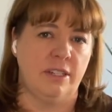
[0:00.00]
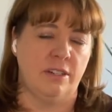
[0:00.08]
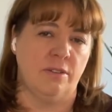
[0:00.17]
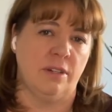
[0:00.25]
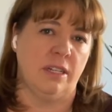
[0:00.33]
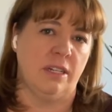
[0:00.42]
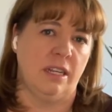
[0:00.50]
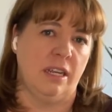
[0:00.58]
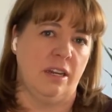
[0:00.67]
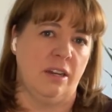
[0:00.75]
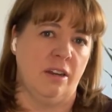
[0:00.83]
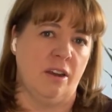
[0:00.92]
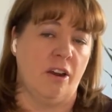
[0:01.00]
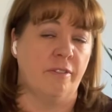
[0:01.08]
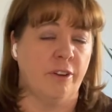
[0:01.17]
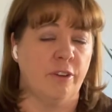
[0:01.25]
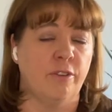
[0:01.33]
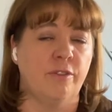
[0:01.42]
Snowden in
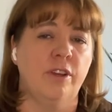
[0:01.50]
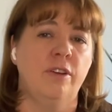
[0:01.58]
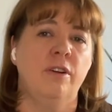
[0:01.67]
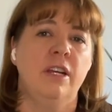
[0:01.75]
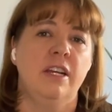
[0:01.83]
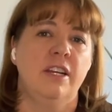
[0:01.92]
Harvard Review